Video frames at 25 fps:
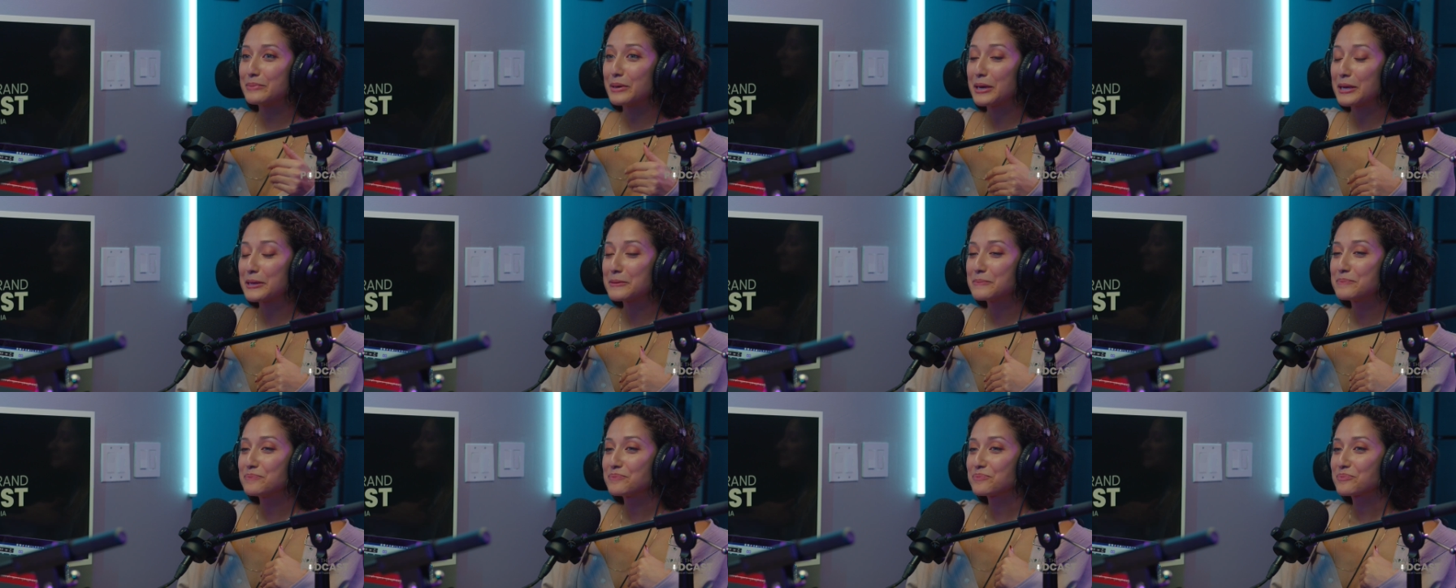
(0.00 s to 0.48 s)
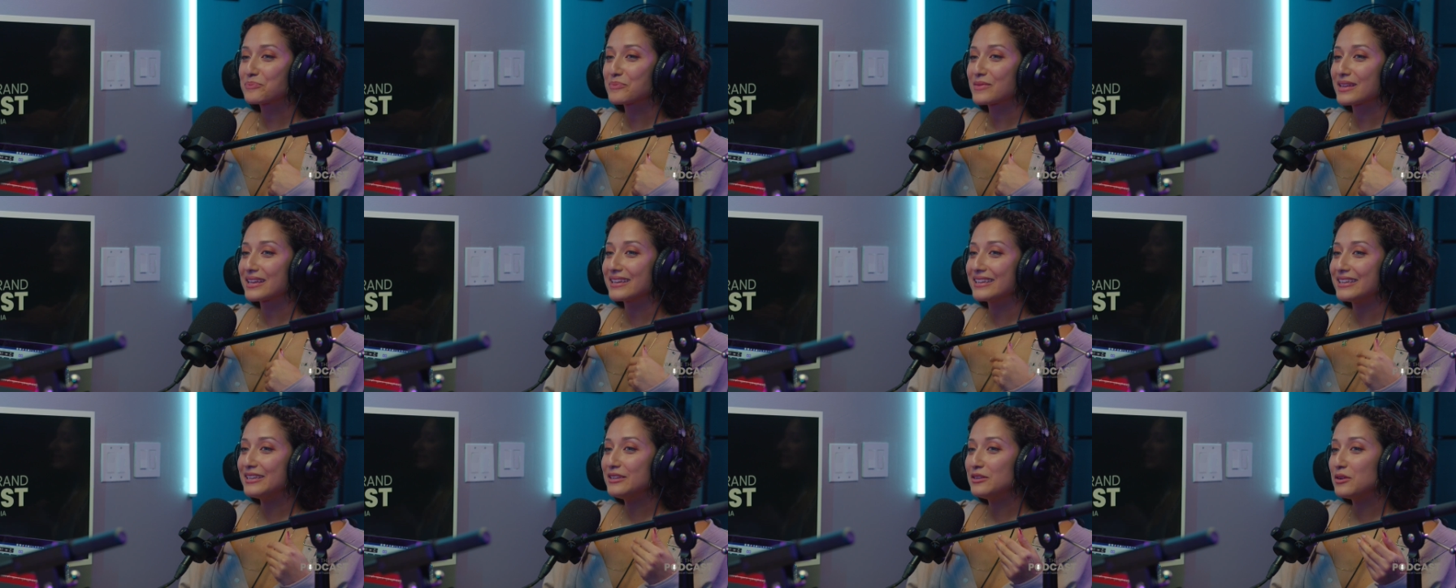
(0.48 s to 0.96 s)
But,
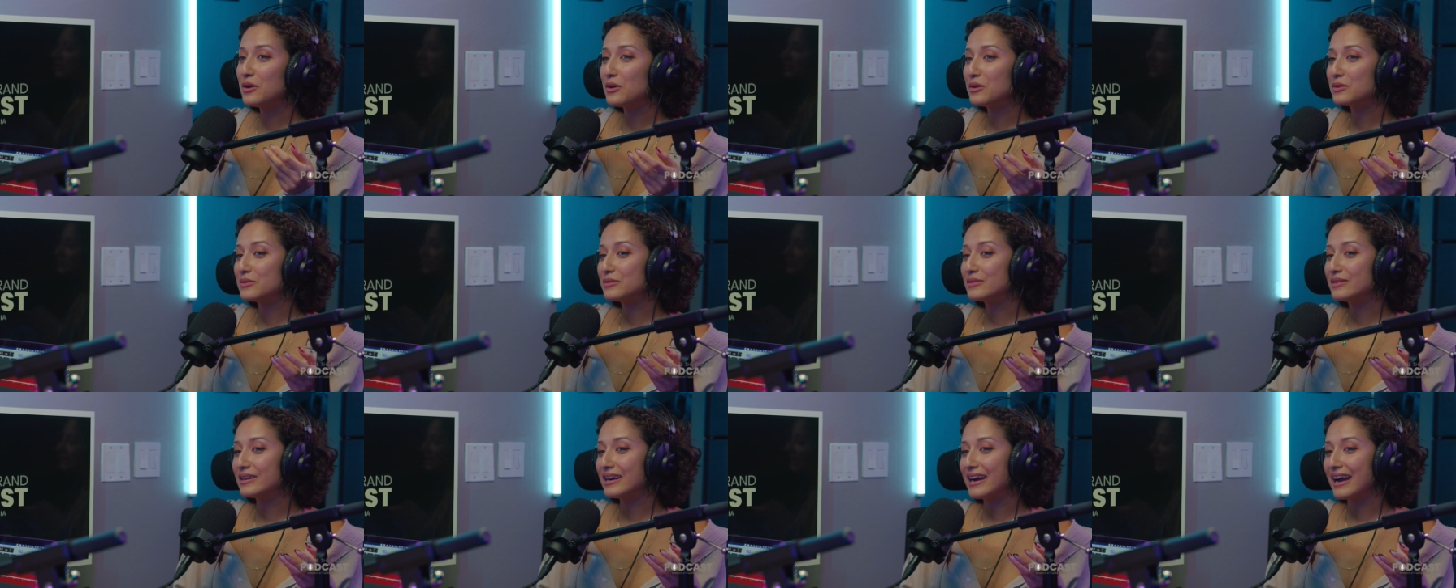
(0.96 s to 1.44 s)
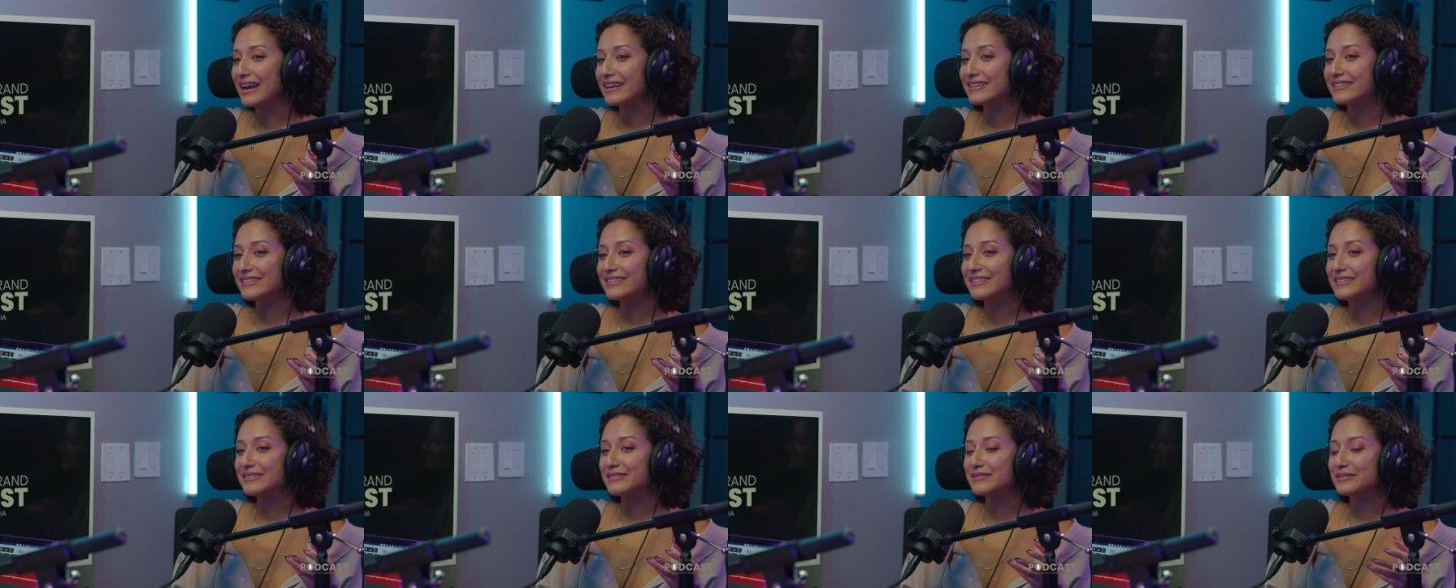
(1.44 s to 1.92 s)
you know,
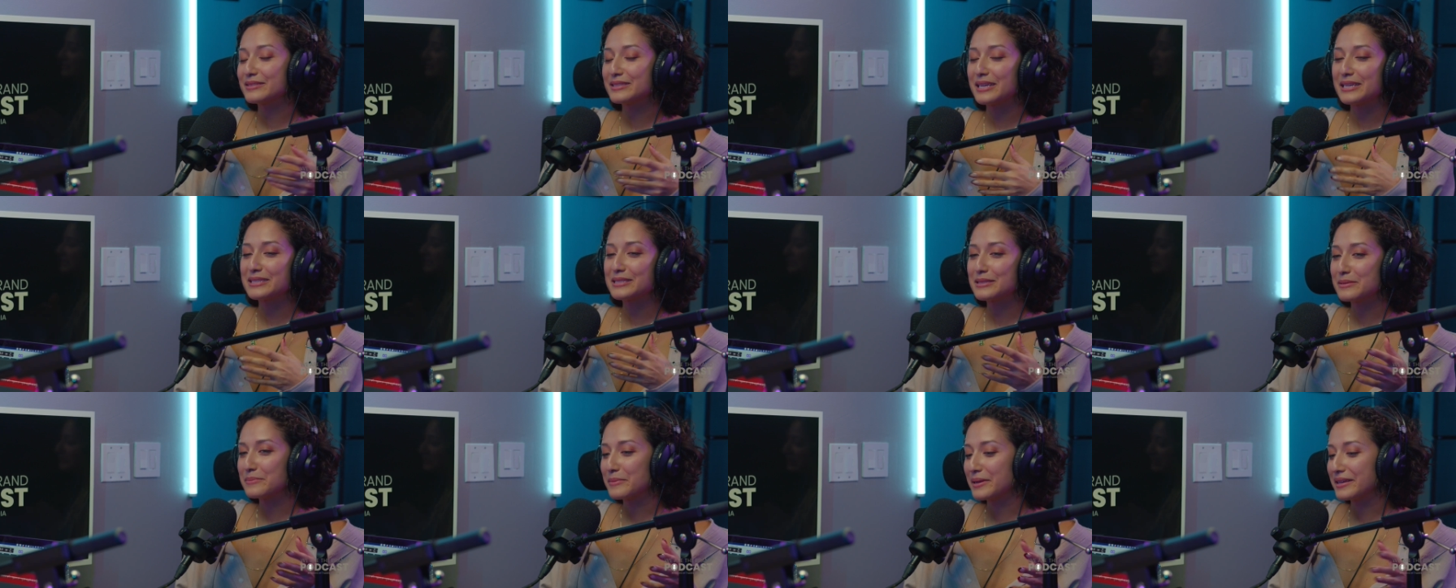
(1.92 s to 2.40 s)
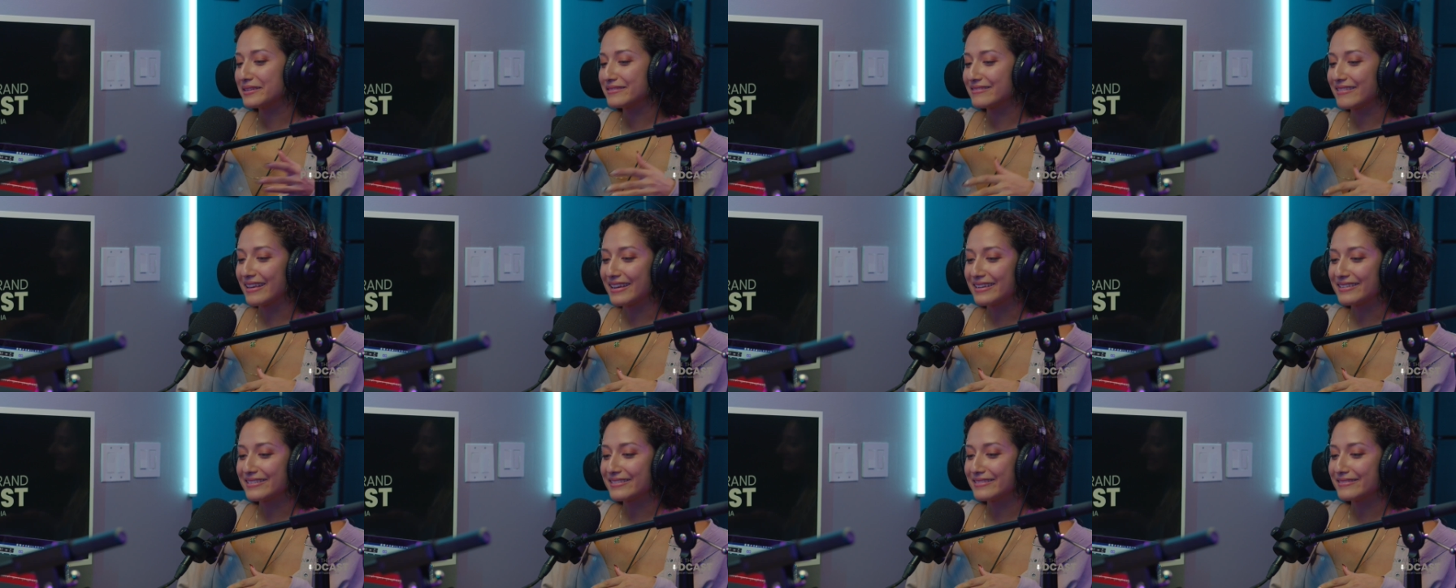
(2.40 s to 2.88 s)
testament,
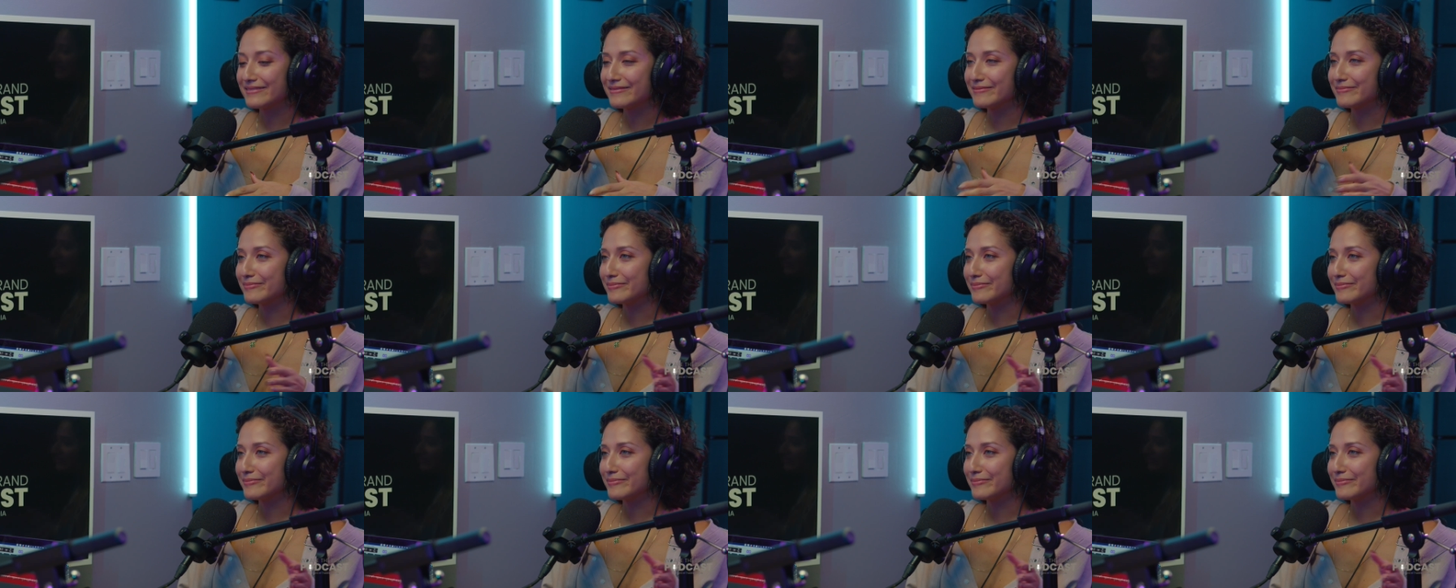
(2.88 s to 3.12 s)
like,